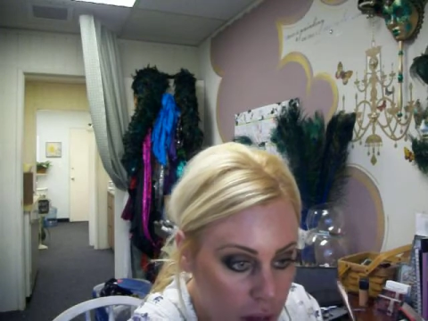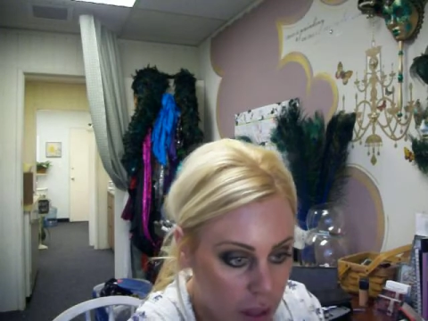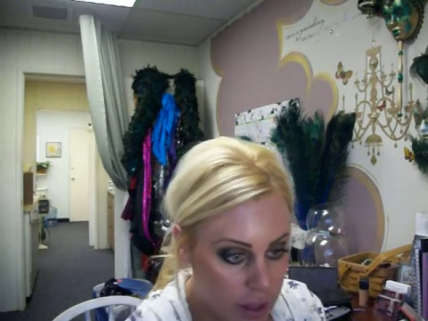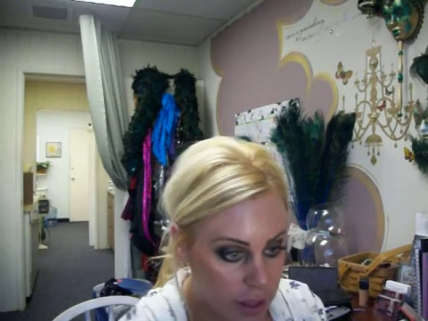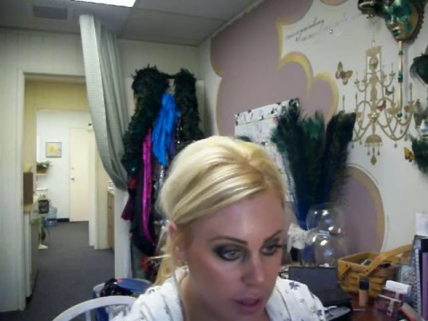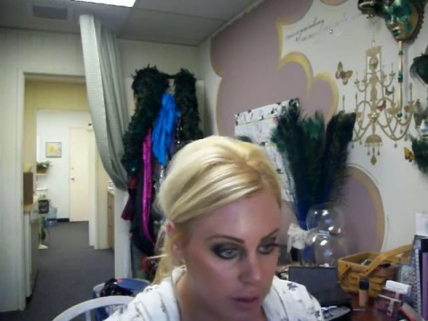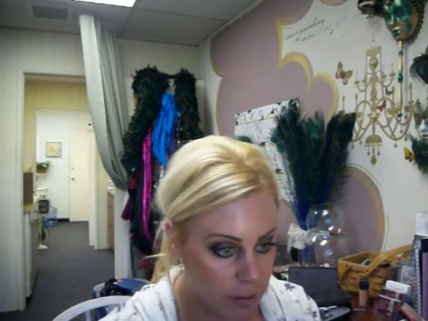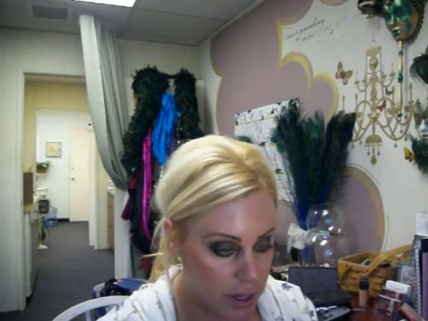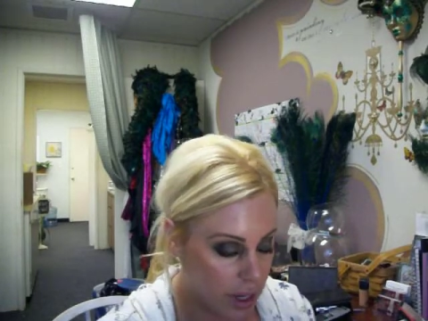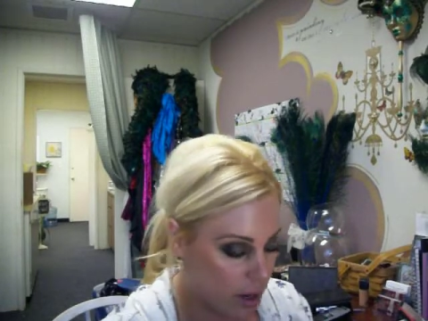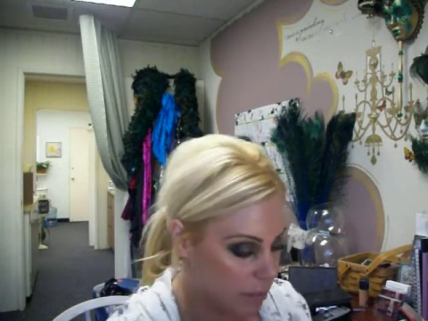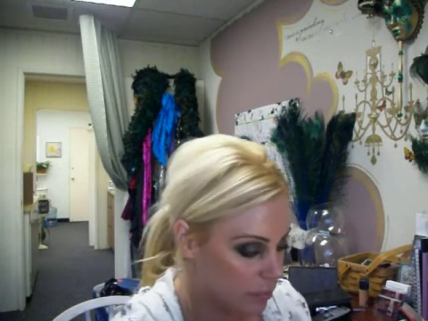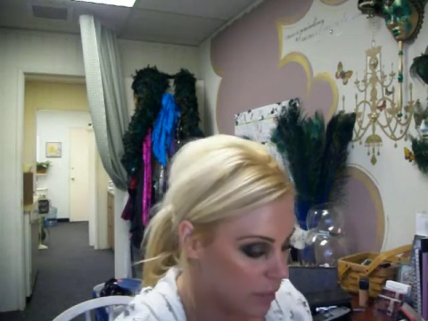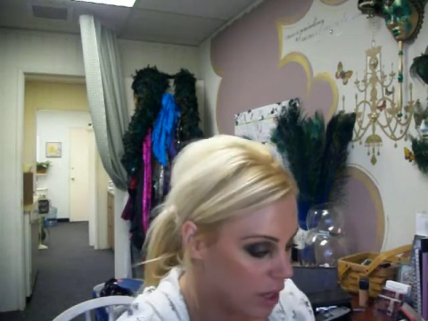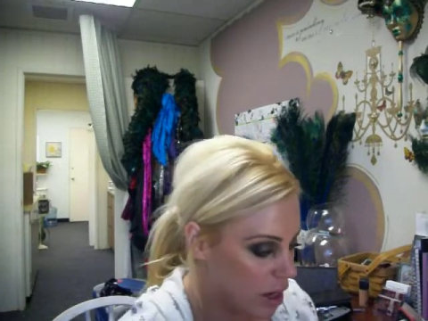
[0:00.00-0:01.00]
There we
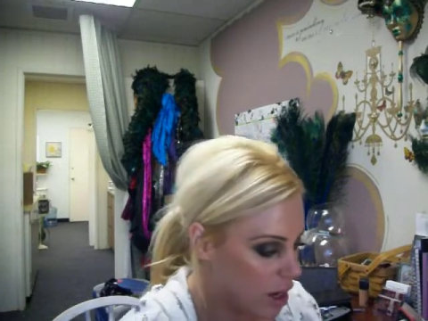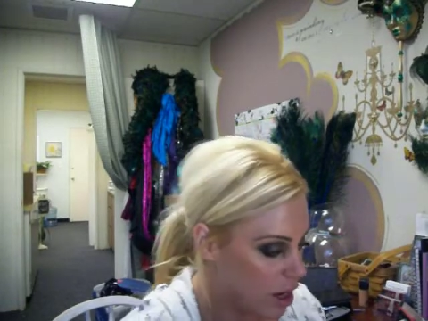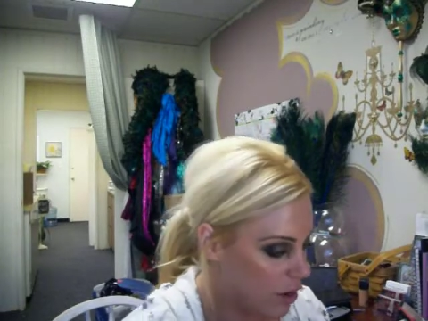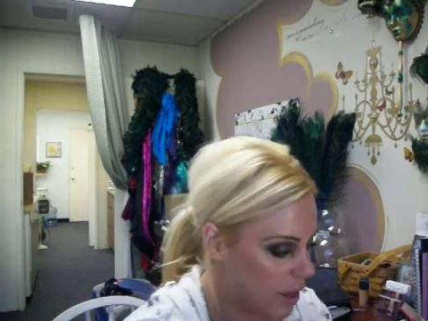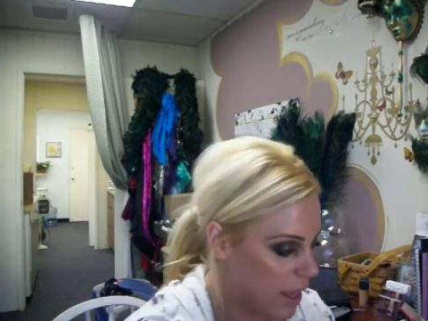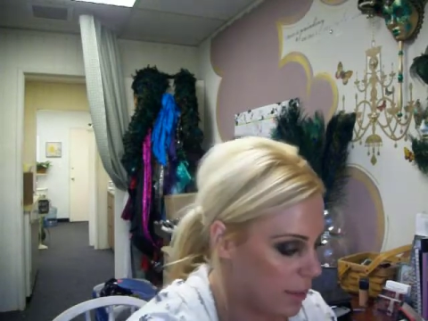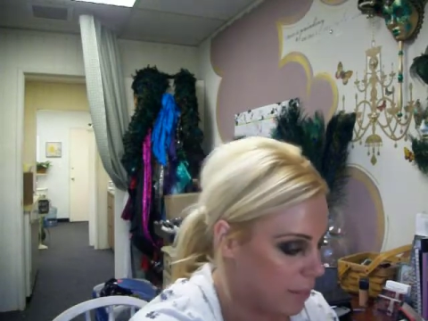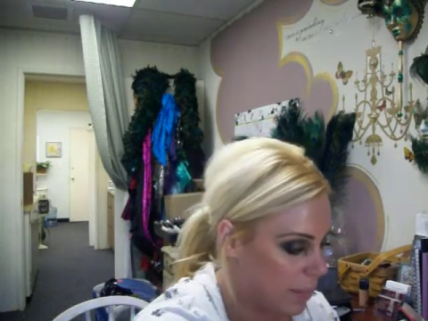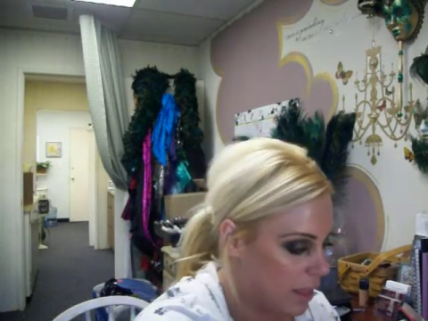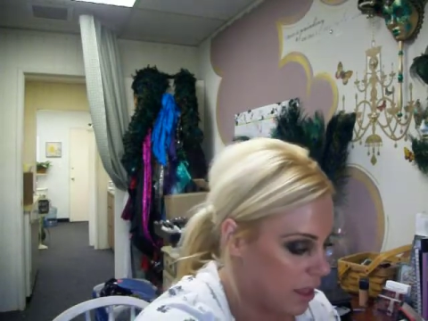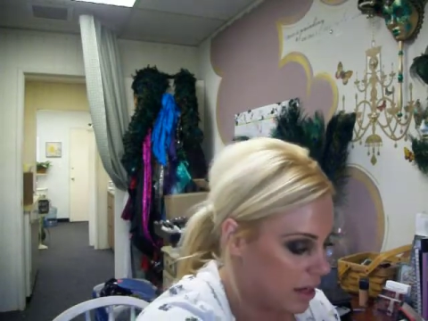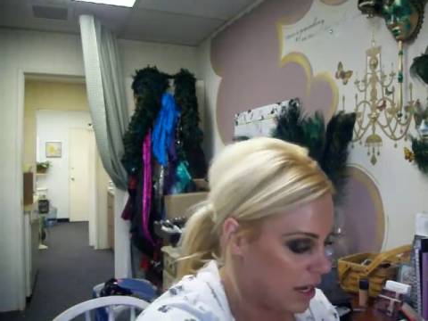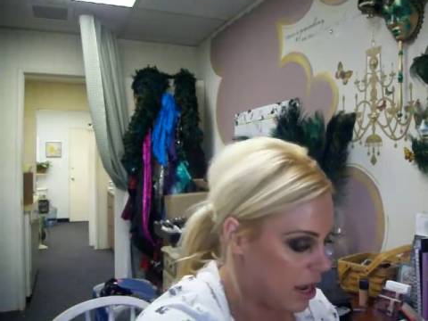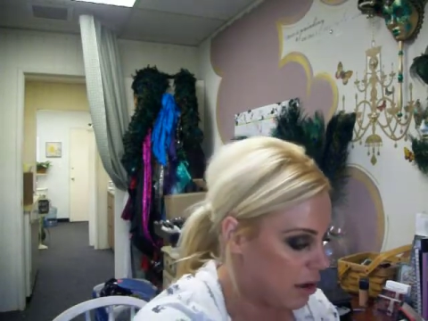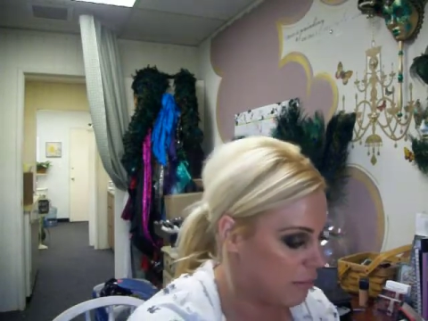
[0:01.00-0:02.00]
go. Okay,
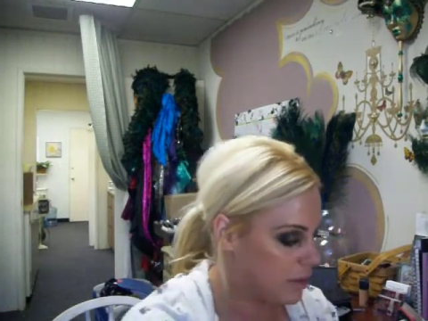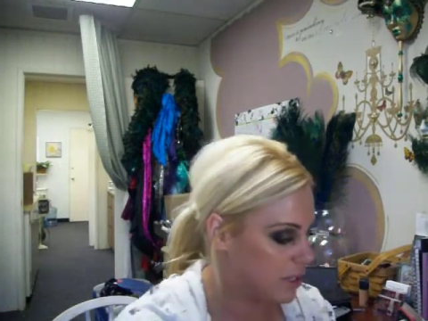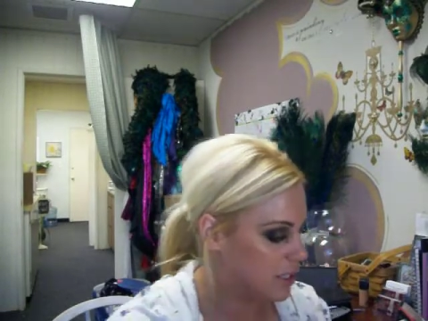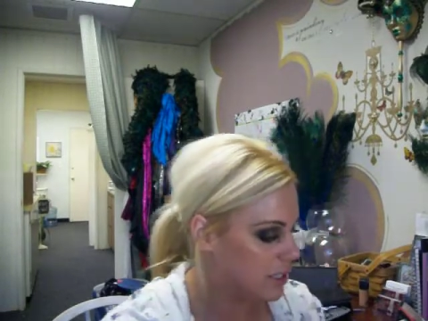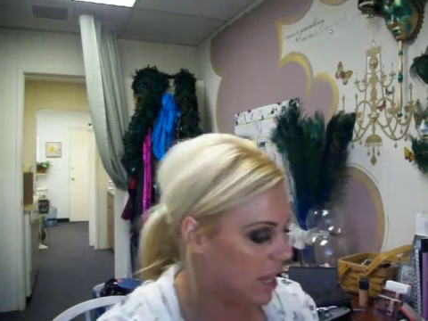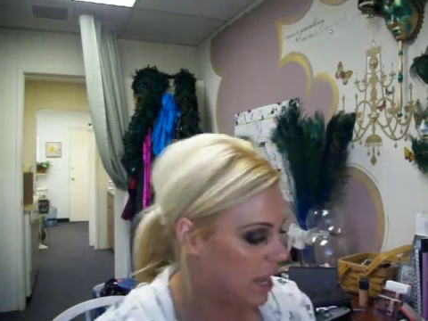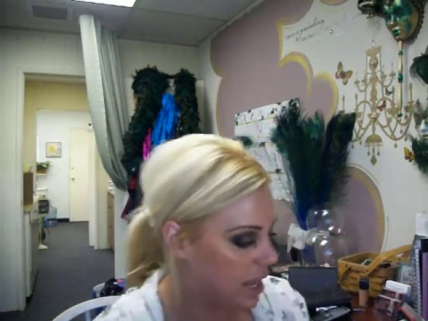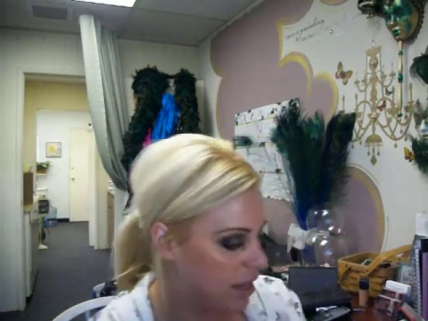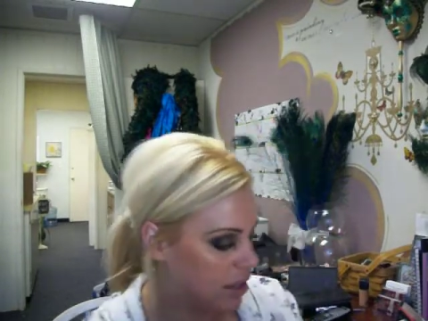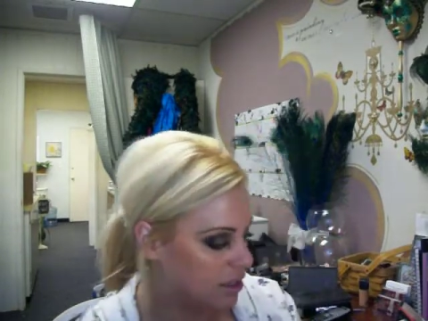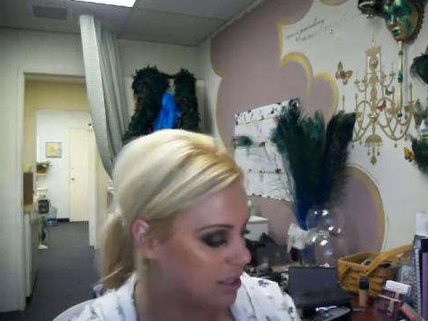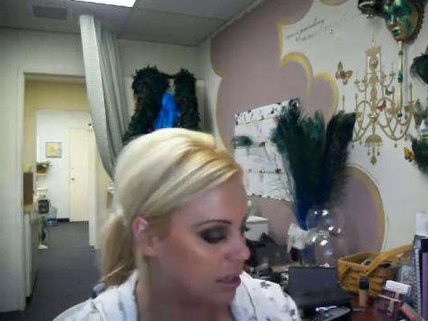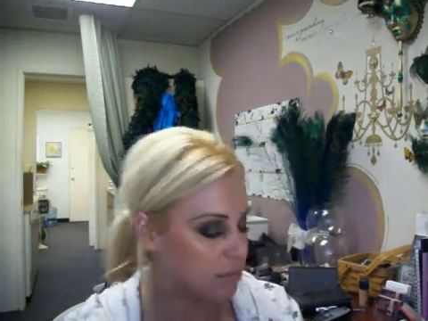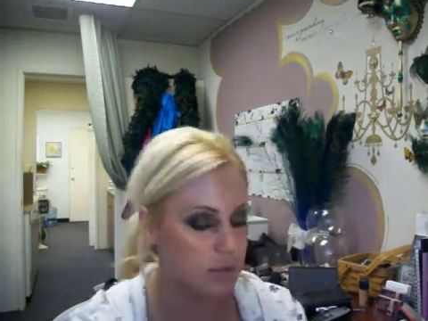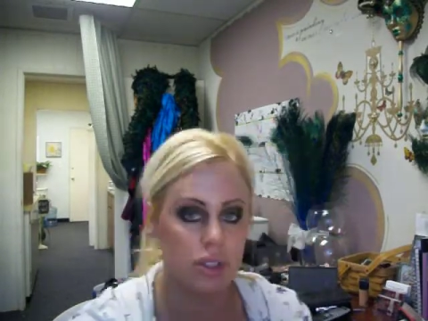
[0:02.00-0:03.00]
now I'm going to take
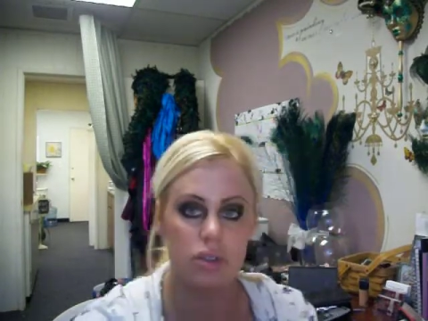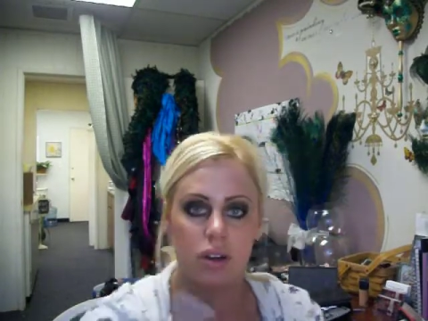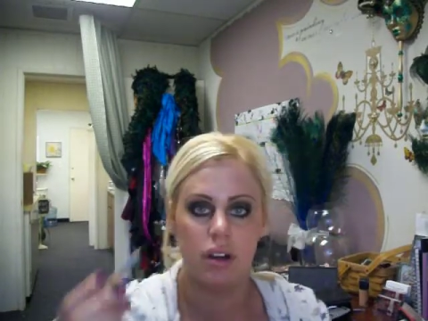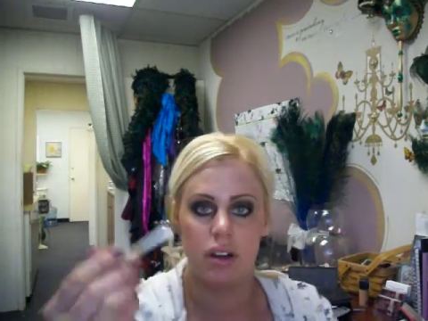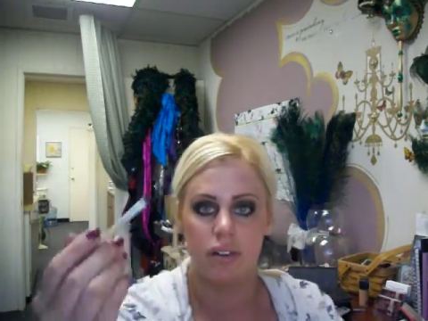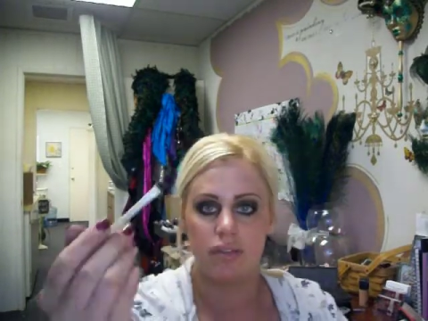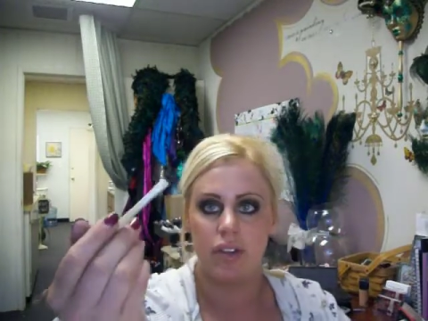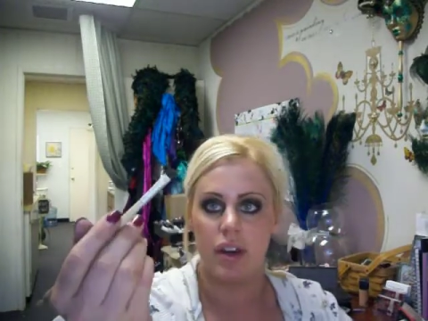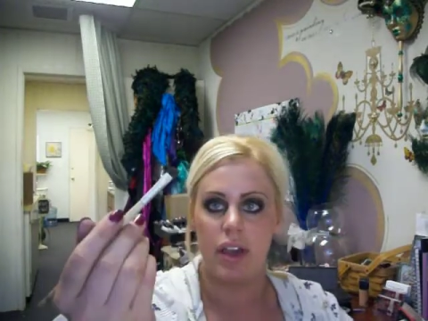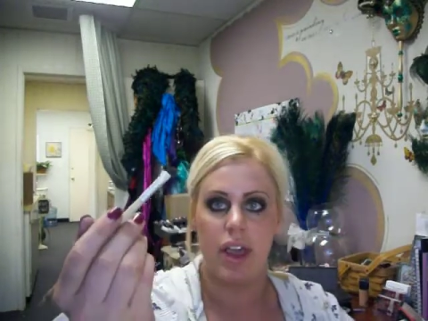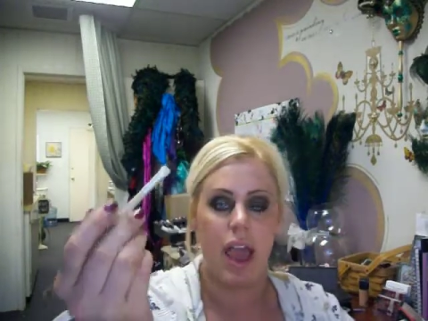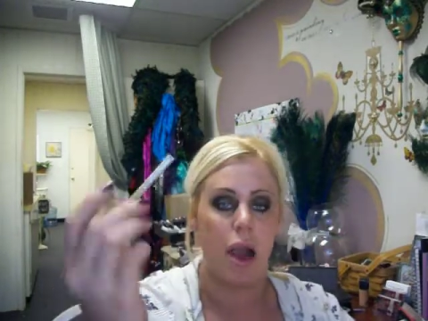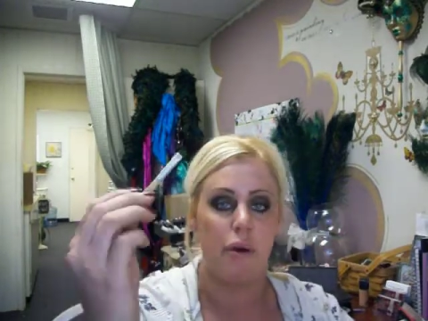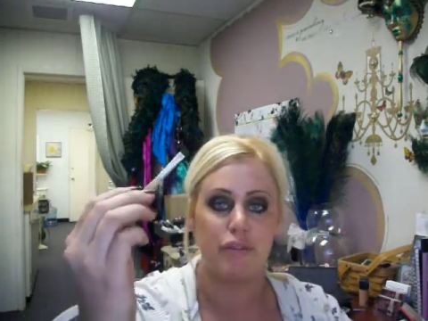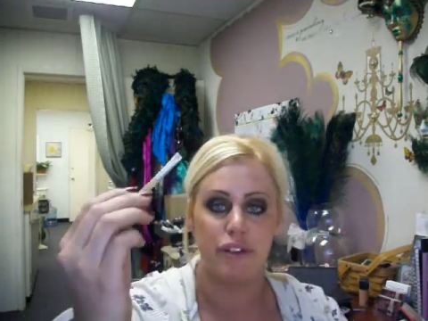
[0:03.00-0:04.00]
some sort of,
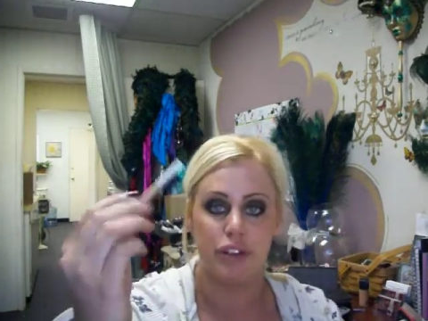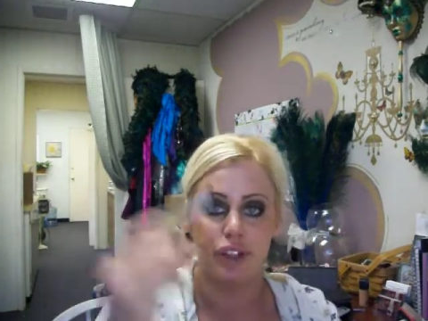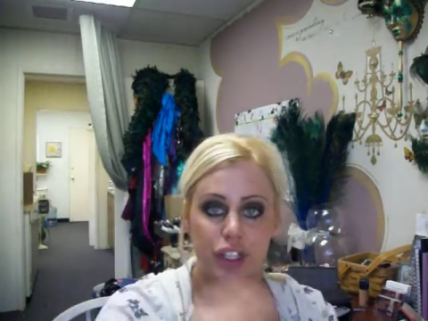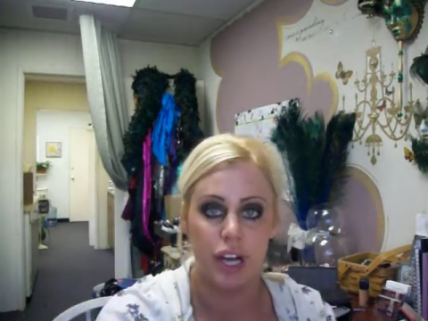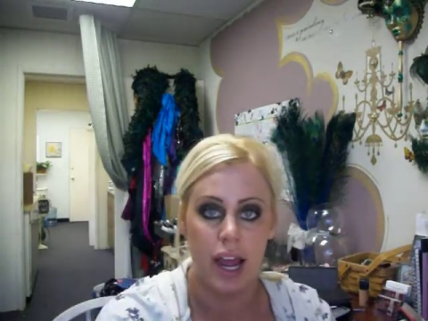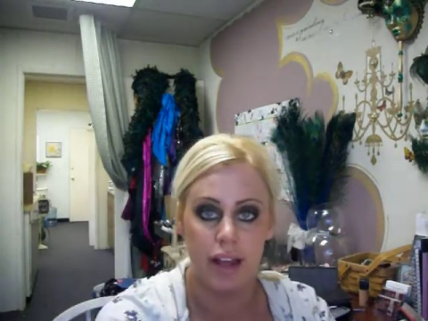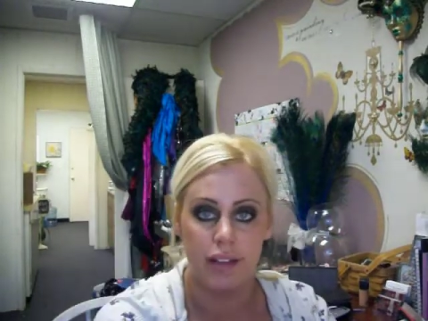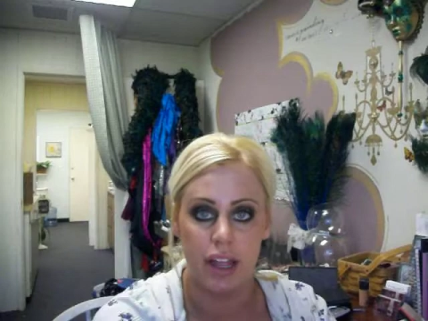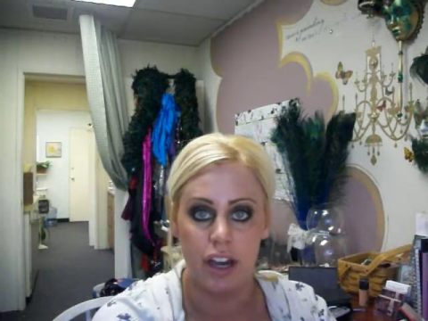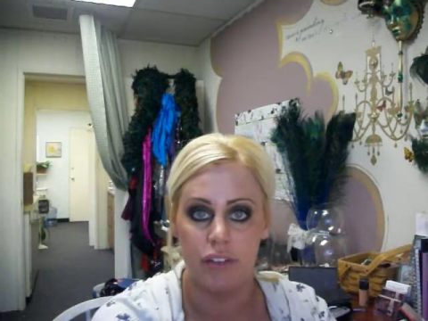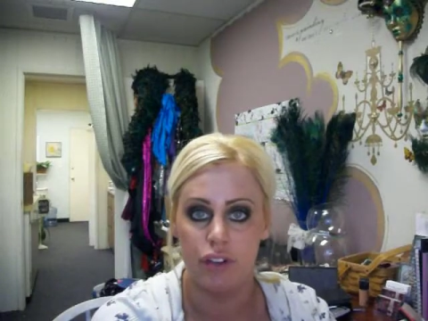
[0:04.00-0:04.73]
however you do your eyeliner.